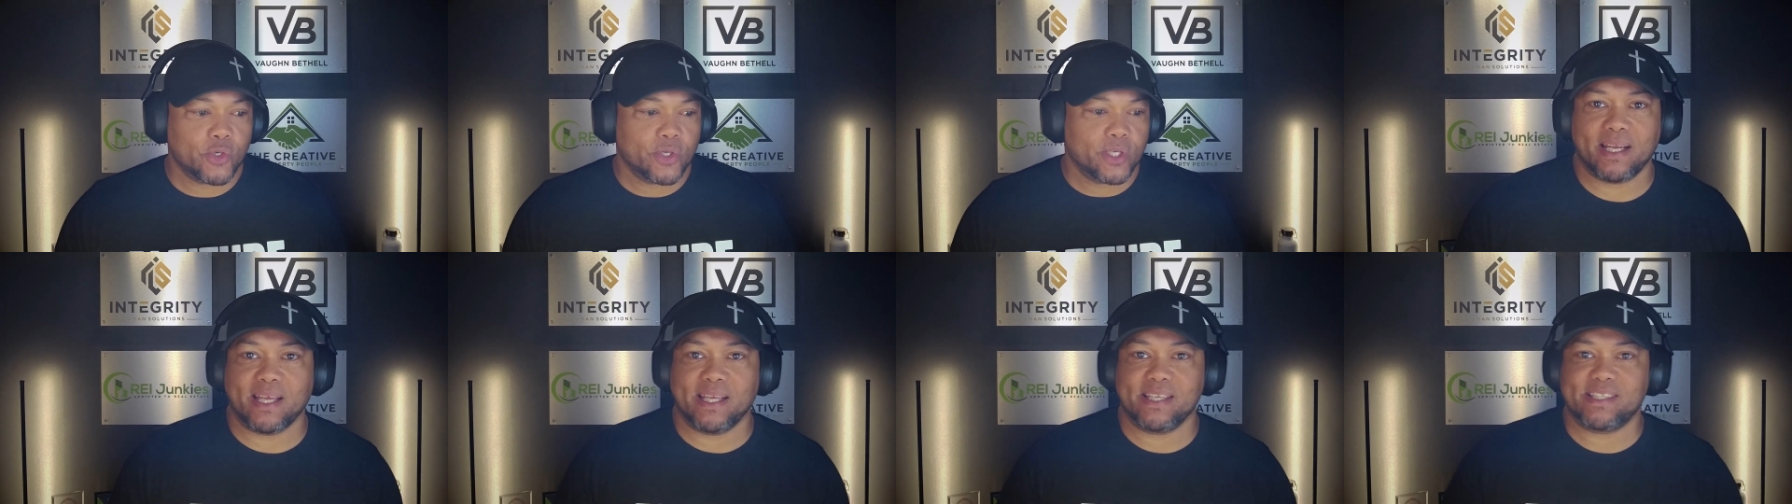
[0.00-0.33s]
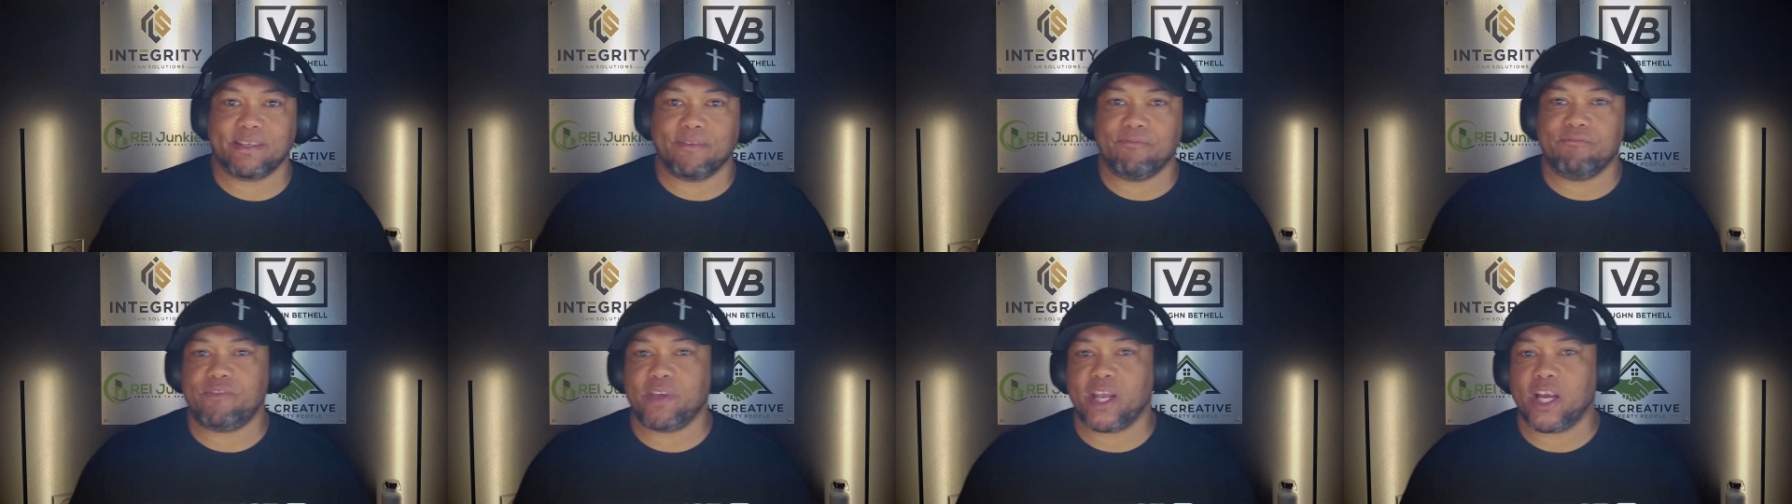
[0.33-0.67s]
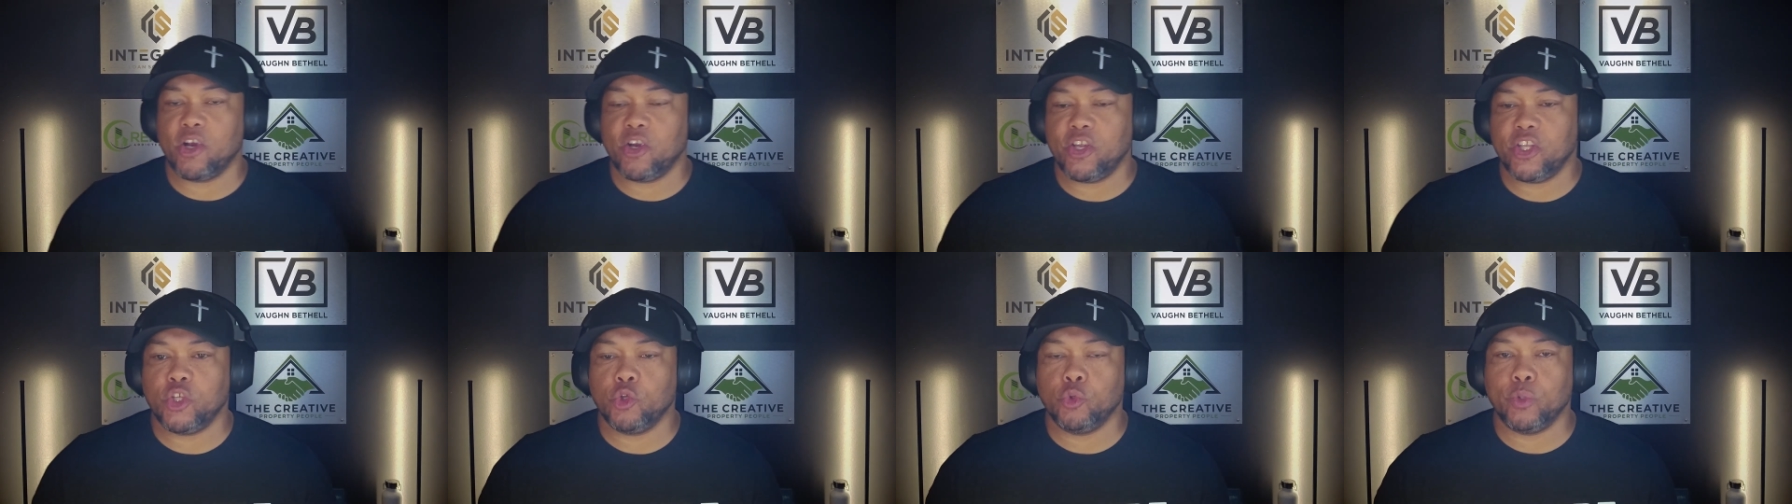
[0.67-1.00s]
it. It's a
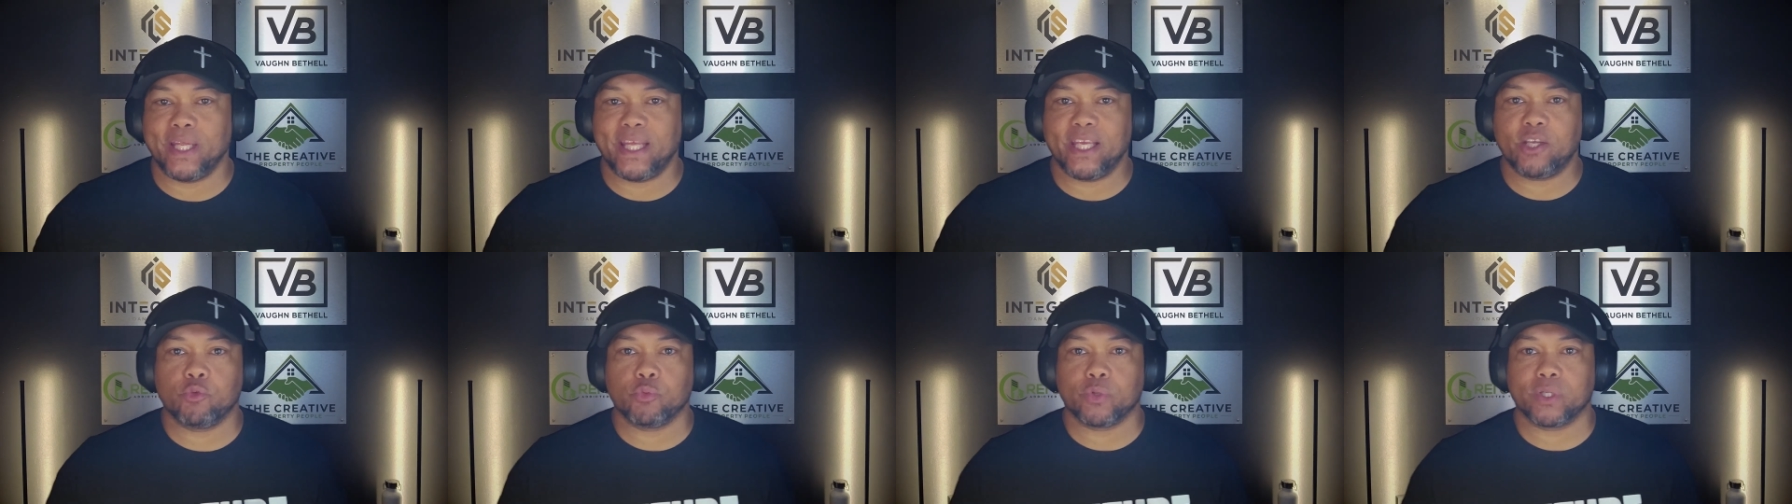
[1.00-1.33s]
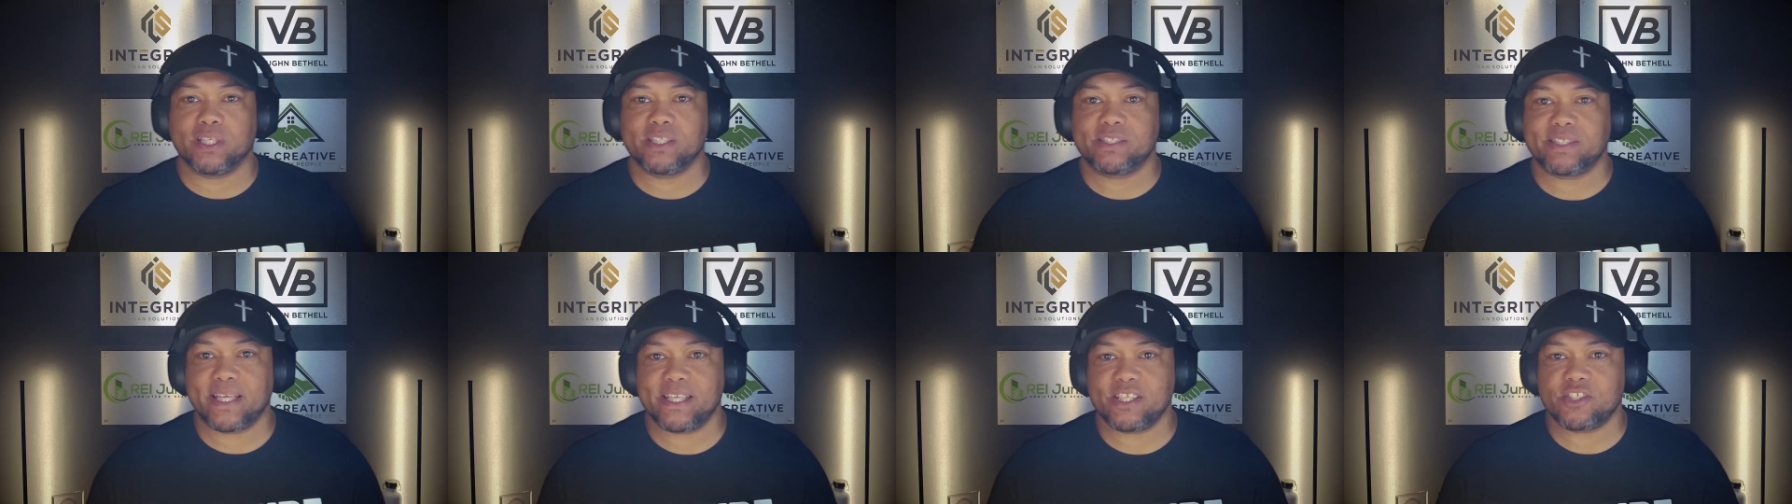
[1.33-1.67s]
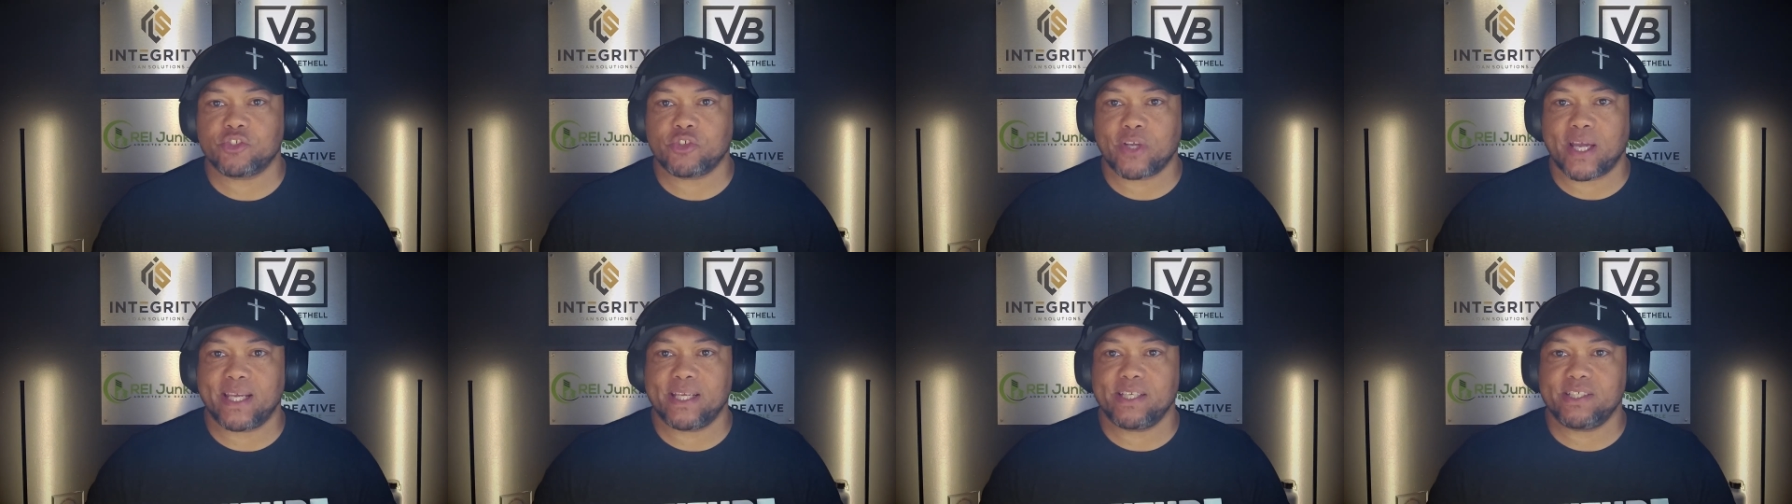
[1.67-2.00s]
very unique real estate
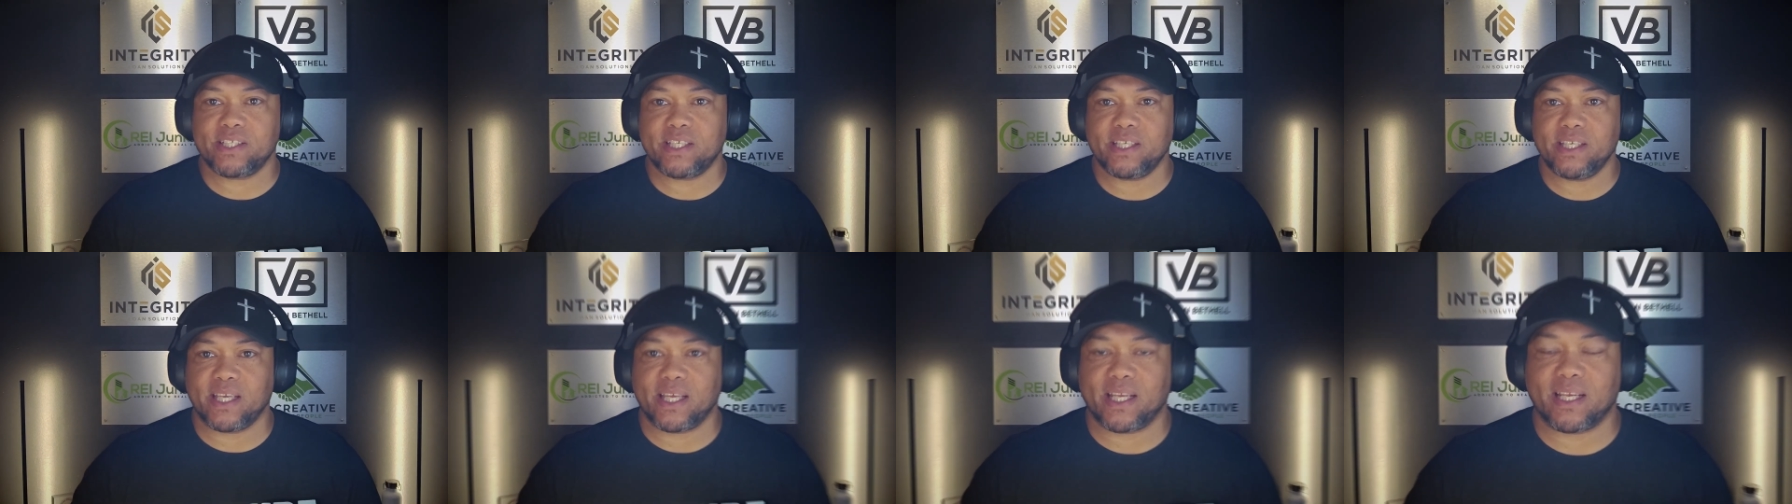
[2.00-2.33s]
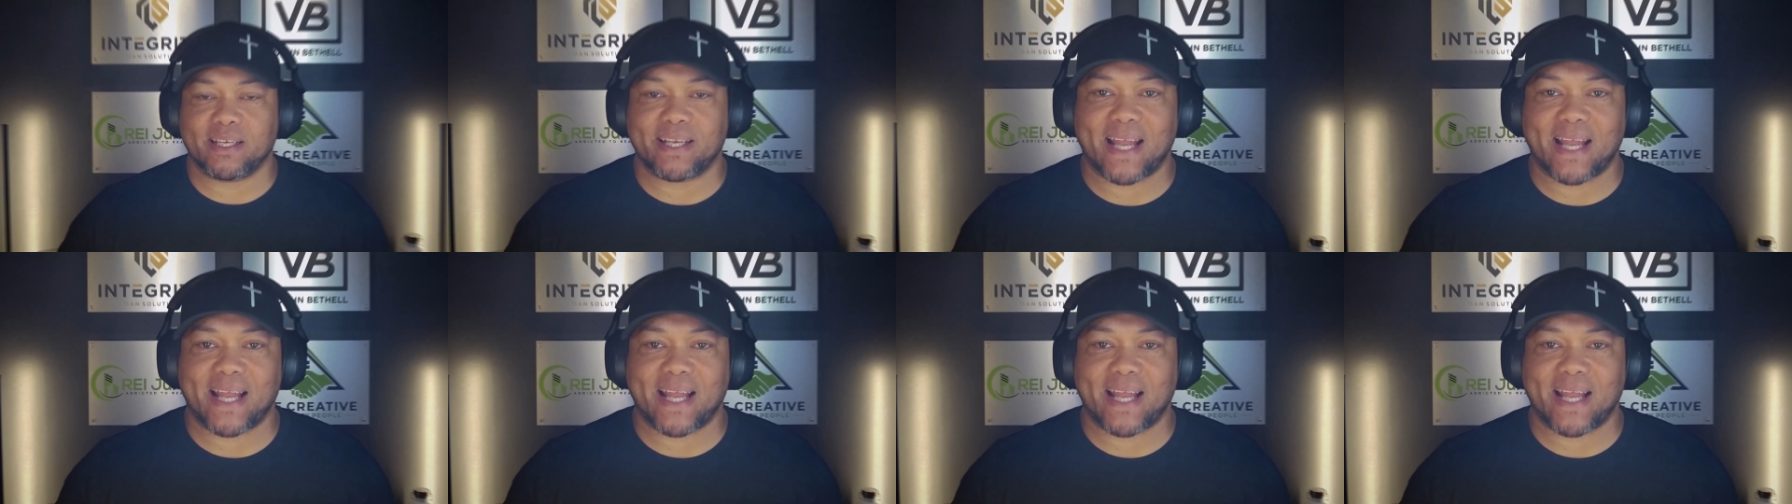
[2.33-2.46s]
strategy and